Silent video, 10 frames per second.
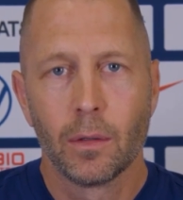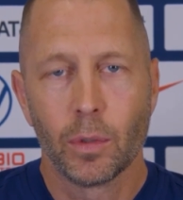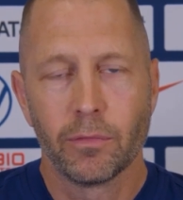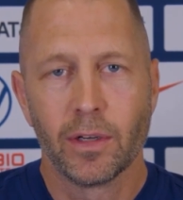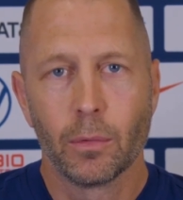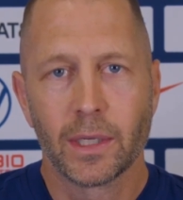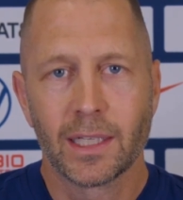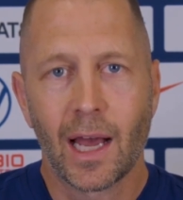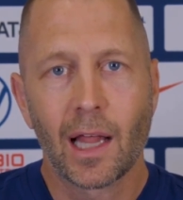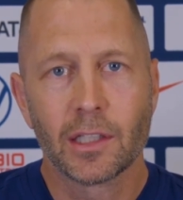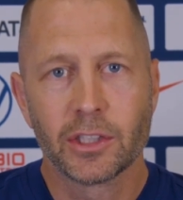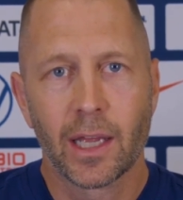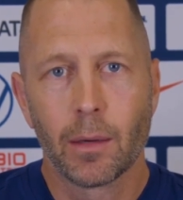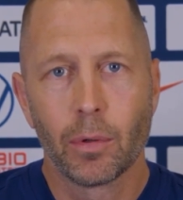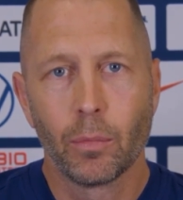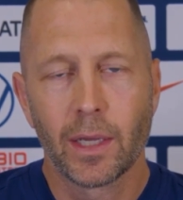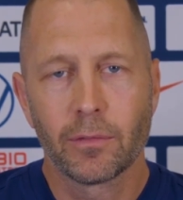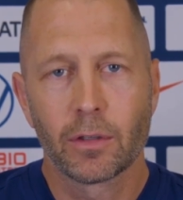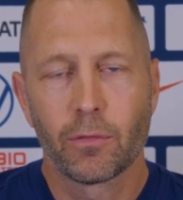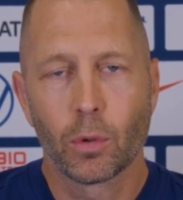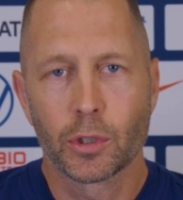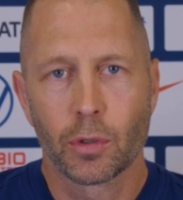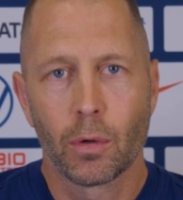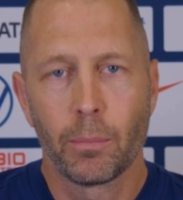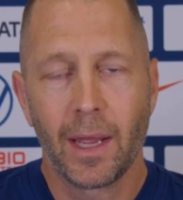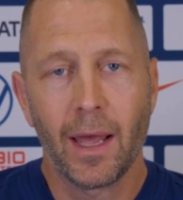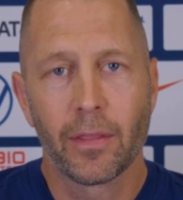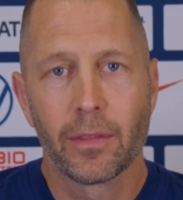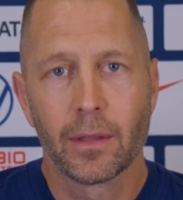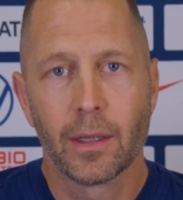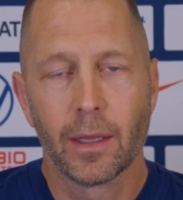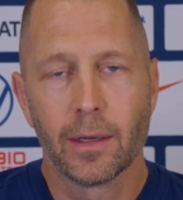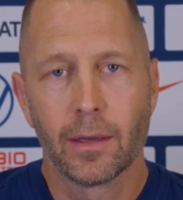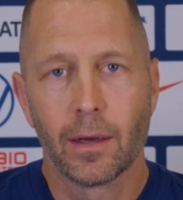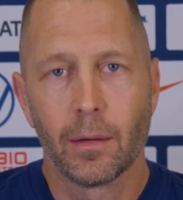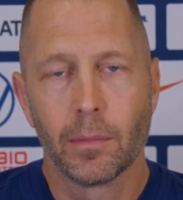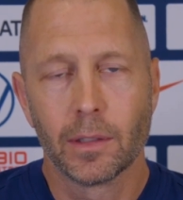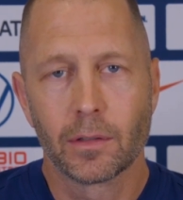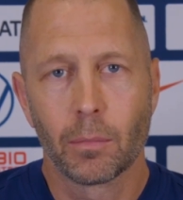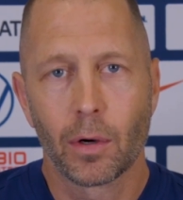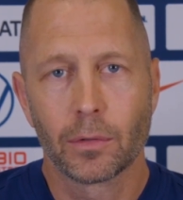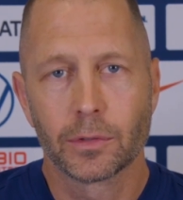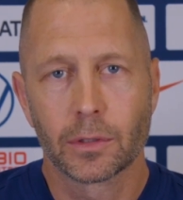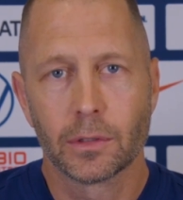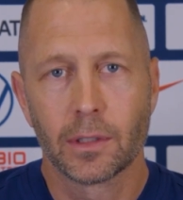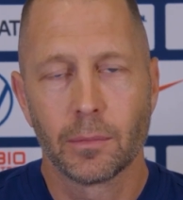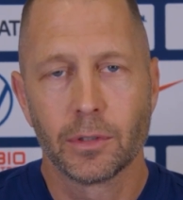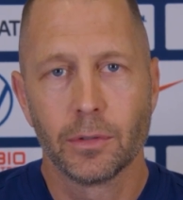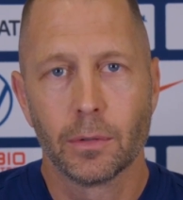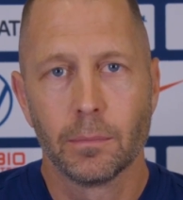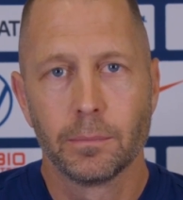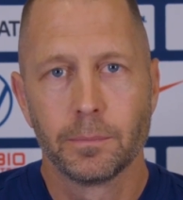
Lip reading: We acknowledge that, but we have to forge our own path, and tomorrow's a good time to do it.